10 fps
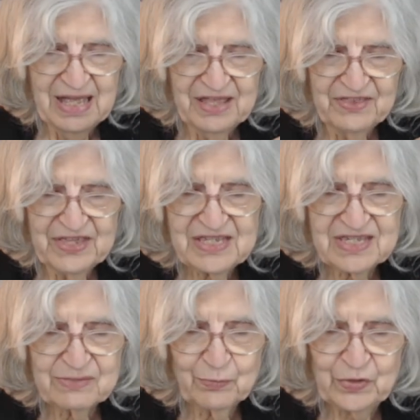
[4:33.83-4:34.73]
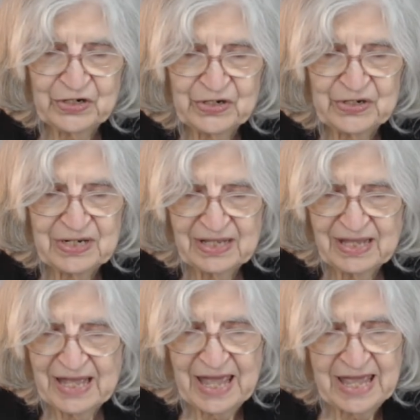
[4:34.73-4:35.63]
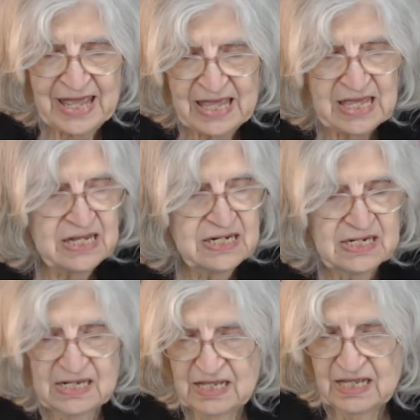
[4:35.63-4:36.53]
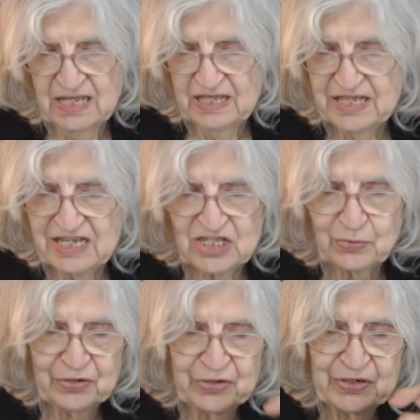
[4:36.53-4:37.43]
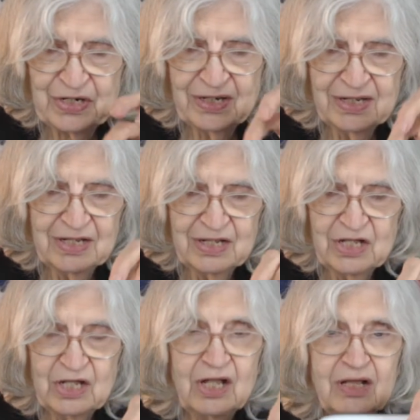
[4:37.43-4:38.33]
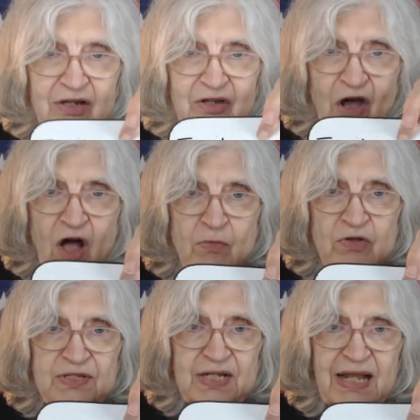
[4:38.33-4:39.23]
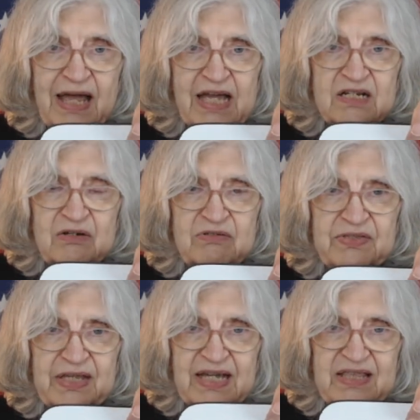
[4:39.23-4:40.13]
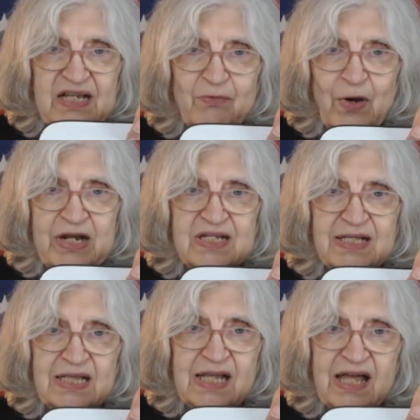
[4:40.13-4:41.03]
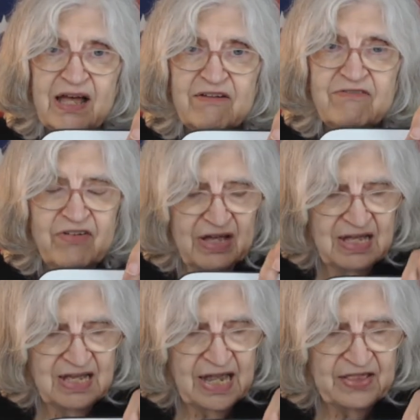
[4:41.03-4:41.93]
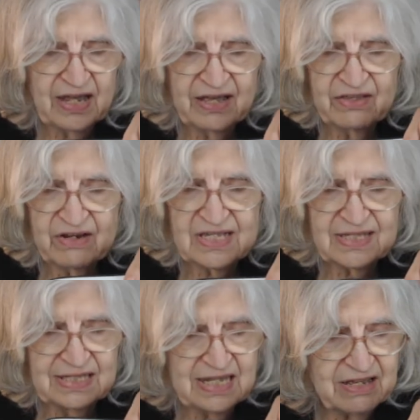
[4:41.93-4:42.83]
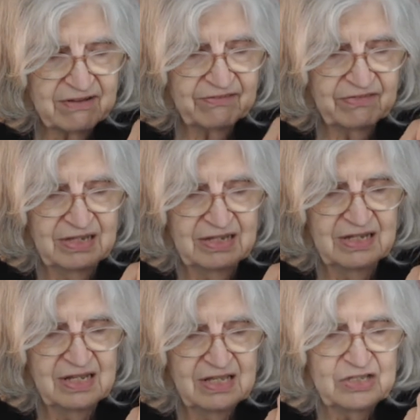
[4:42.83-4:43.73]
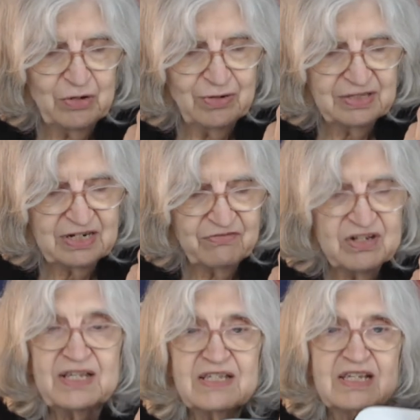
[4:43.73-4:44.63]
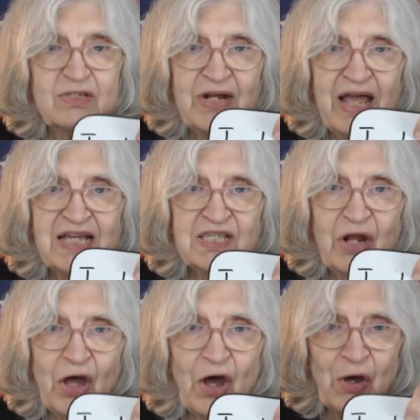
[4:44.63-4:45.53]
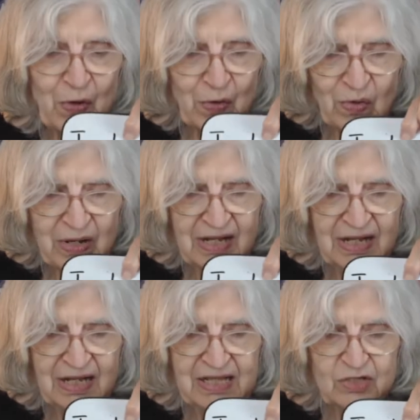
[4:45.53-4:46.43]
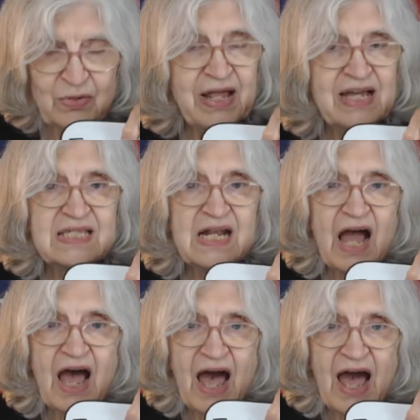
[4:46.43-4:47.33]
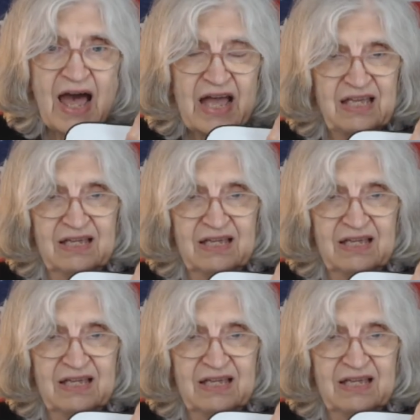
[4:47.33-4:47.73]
This word and this word look almost alike, don't they? That one is love and the other is live. The only difference is this one has an O, this one has an I.